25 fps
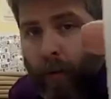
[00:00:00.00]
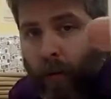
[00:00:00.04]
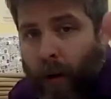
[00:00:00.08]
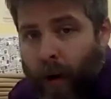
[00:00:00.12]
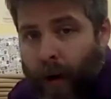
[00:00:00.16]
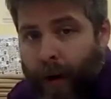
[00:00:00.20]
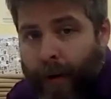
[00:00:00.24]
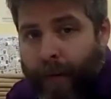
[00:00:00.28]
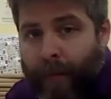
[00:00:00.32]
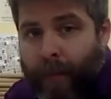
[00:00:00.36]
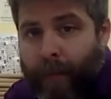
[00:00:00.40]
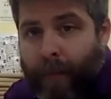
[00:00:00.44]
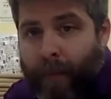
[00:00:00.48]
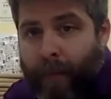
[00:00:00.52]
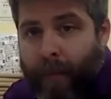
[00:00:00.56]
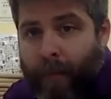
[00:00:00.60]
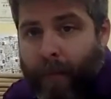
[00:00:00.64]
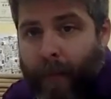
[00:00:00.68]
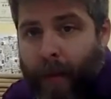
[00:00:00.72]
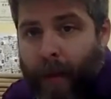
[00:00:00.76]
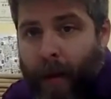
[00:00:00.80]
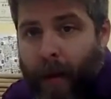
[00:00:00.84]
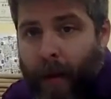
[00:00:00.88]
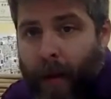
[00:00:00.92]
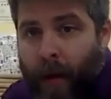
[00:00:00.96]
1.
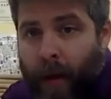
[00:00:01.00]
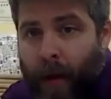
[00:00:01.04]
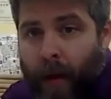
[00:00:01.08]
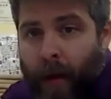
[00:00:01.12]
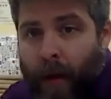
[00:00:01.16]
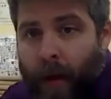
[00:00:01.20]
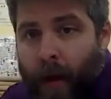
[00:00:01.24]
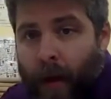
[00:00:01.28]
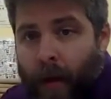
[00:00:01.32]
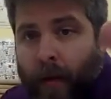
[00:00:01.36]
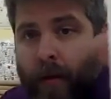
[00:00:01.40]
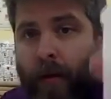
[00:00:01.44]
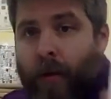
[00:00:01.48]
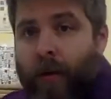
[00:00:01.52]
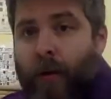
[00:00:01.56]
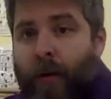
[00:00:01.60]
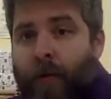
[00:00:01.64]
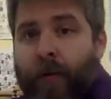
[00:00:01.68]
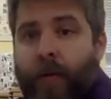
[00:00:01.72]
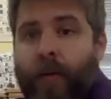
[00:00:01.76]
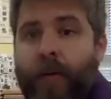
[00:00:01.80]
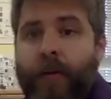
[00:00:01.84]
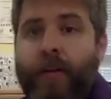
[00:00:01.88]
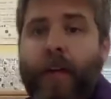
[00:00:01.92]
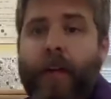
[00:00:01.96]
So your
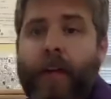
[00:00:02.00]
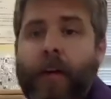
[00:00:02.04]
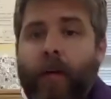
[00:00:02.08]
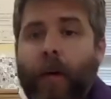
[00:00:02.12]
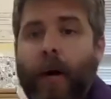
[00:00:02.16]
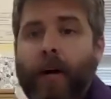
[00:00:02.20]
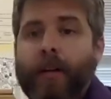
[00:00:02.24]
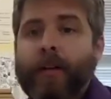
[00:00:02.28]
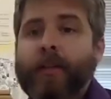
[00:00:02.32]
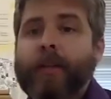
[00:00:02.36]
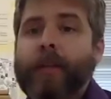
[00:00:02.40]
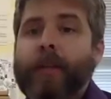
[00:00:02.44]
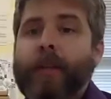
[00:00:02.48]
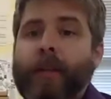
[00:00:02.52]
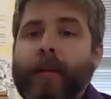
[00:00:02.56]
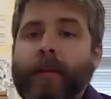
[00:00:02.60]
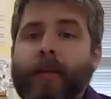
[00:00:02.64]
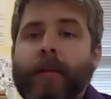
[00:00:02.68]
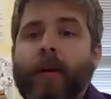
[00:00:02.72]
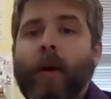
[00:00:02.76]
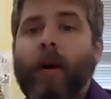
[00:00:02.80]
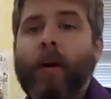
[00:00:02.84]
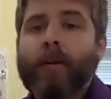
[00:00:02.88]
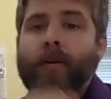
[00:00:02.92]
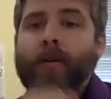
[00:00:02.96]
first set of
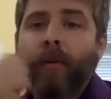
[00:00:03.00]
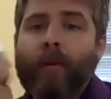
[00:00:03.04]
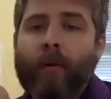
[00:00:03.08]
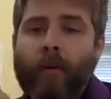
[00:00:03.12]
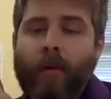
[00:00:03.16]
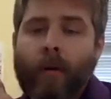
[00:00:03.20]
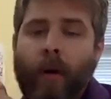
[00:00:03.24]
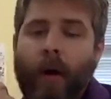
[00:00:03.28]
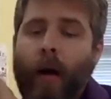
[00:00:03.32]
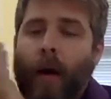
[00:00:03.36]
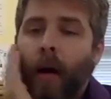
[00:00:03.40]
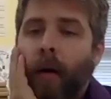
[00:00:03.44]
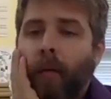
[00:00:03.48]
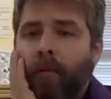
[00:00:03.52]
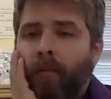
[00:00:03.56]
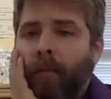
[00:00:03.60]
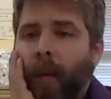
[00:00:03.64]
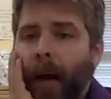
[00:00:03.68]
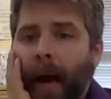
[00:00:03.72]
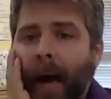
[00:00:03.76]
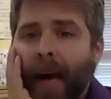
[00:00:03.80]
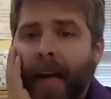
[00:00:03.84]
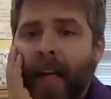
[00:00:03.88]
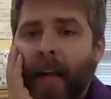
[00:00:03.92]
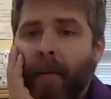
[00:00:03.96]
questions on your,
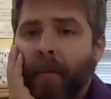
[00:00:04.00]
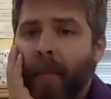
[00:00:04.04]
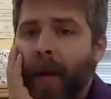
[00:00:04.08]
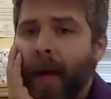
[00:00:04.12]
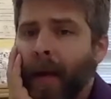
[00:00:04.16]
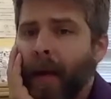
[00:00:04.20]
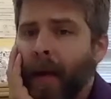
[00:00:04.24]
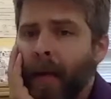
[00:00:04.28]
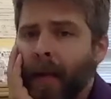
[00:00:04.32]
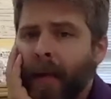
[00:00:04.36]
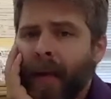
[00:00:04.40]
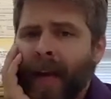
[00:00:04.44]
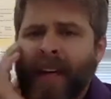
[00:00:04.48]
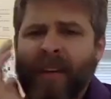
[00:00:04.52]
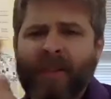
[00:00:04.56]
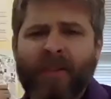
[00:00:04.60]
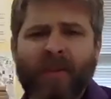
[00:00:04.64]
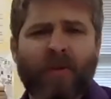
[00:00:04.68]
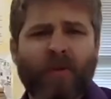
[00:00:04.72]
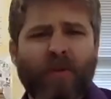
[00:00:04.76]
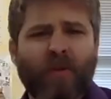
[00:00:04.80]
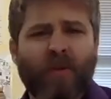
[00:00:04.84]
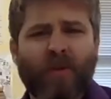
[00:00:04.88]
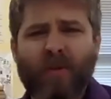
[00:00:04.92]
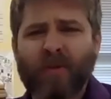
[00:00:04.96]
I didn't make it yet,
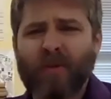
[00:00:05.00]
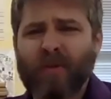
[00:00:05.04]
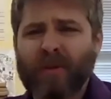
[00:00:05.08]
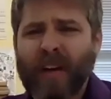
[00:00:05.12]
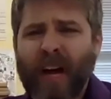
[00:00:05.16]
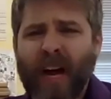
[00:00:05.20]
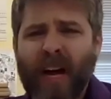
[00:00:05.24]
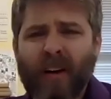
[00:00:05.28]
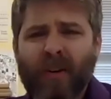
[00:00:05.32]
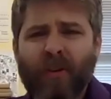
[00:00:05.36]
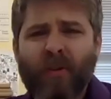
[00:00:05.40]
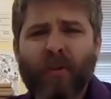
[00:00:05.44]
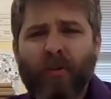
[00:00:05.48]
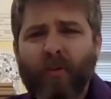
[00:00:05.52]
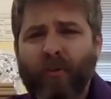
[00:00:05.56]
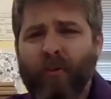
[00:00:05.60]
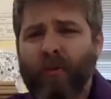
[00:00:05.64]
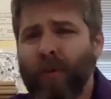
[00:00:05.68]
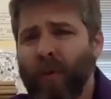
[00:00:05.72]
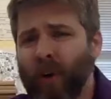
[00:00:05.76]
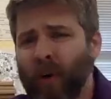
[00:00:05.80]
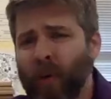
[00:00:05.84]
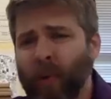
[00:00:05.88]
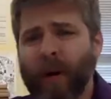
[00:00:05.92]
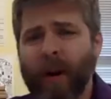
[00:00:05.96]
so Google Doc, Google
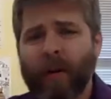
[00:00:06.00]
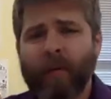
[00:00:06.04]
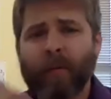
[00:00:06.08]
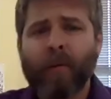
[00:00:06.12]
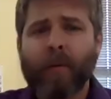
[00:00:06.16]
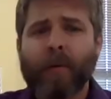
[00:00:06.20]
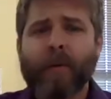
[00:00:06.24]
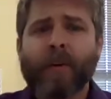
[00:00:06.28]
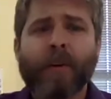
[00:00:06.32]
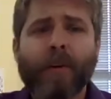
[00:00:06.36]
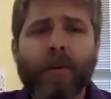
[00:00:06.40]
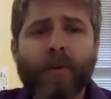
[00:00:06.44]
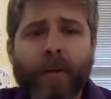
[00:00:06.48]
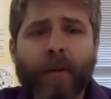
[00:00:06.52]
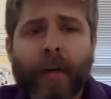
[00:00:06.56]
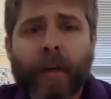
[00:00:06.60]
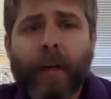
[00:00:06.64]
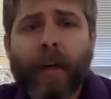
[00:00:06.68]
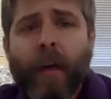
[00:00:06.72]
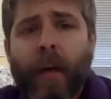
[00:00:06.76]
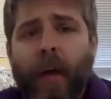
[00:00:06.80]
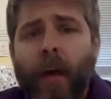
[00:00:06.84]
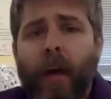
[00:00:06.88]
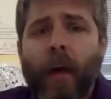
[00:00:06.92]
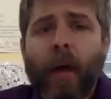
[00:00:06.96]
Form, whatever we're
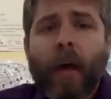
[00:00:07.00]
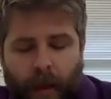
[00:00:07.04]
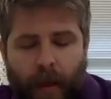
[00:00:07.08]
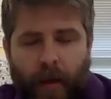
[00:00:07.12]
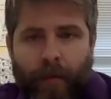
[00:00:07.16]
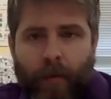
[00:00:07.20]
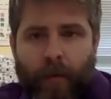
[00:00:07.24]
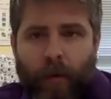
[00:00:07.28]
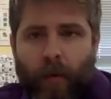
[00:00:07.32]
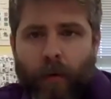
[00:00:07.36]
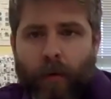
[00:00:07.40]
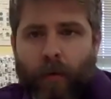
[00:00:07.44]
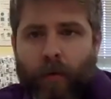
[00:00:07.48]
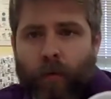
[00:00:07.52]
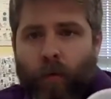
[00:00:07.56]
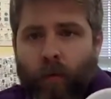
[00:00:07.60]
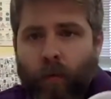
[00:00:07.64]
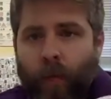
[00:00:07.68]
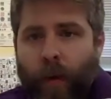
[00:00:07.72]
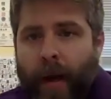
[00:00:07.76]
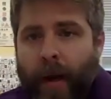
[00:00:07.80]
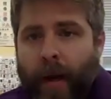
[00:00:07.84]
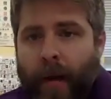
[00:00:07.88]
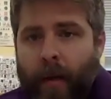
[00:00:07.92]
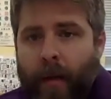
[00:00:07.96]
using. If those
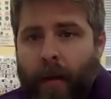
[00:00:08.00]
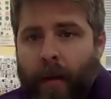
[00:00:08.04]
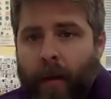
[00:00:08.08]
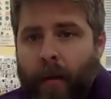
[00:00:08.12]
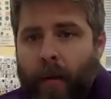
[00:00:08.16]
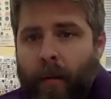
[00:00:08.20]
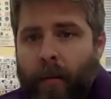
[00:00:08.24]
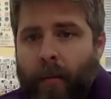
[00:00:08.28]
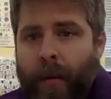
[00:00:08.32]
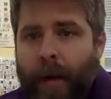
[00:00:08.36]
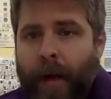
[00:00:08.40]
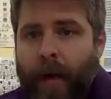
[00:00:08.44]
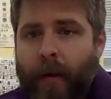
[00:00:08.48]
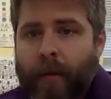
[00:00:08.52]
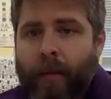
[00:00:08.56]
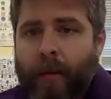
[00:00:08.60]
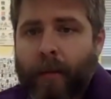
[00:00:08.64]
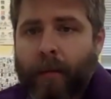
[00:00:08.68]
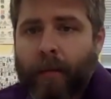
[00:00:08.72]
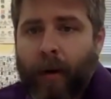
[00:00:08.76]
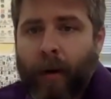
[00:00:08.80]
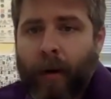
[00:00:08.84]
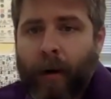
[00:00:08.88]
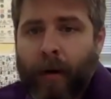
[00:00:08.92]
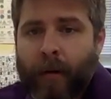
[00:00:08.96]
red
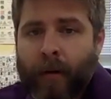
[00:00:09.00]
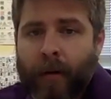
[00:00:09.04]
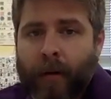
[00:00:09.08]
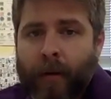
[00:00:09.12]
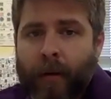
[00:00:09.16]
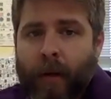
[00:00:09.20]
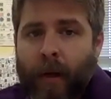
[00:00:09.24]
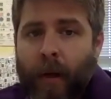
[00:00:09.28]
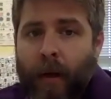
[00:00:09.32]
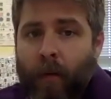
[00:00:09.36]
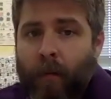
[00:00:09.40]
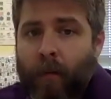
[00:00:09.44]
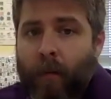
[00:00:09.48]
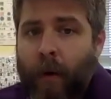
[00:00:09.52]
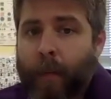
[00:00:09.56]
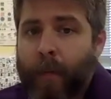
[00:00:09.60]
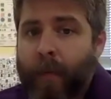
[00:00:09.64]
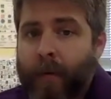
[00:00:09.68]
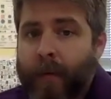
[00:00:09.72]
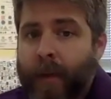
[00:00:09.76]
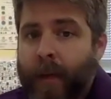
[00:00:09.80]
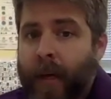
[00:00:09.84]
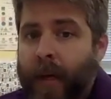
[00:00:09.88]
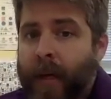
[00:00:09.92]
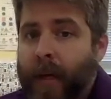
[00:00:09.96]
bouncy balls
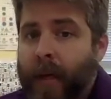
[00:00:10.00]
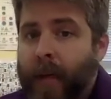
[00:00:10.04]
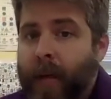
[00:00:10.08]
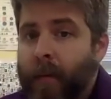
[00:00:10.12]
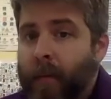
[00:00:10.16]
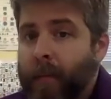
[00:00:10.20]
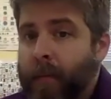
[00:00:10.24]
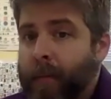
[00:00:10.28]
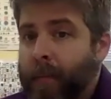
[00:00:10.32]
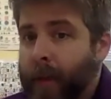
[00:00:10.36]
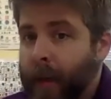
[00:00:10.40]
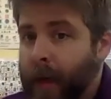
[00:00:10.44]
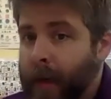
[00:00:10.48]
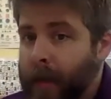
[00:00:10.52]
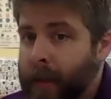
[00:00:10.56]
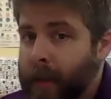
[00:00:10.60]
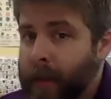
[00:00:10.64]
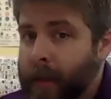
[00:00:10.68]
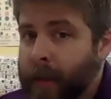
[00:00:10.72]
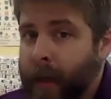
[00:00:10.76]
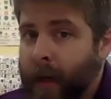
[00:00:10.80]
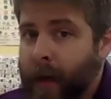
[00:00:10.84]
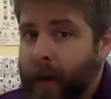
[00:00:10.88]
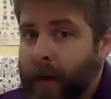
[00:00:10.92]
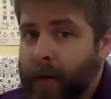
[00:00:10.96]
represented blood
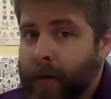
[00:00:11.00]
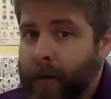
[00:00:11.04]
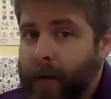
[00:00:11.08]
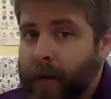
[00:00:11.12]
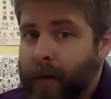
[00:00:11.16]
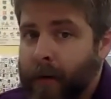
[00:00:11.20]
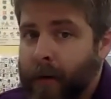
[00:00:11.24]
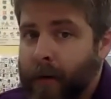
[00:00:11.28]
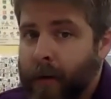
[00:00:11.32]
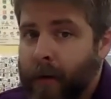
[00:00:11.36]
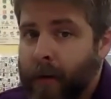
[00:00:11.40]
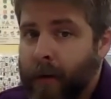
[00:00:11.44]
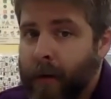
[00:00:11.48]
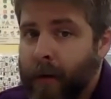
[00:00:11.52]
cells,